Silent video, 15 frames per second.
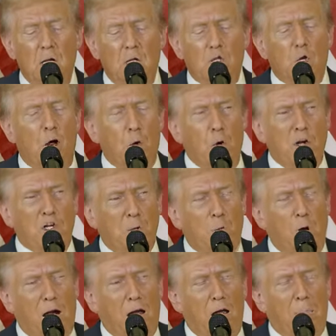So I wish him
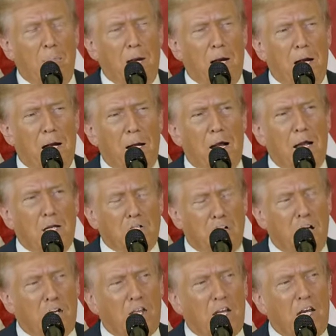well, but I
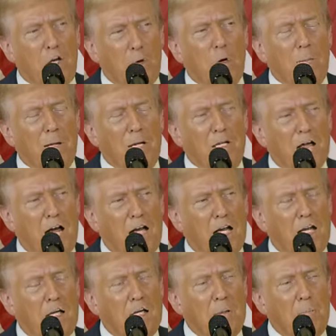said that he will be
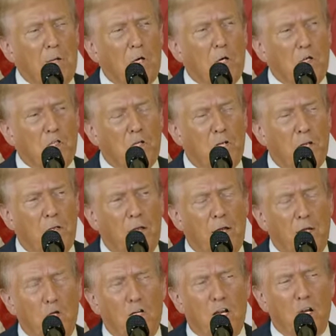indicted because he did
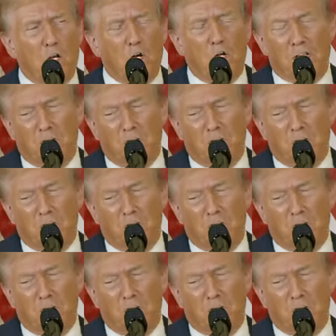that. You take a look.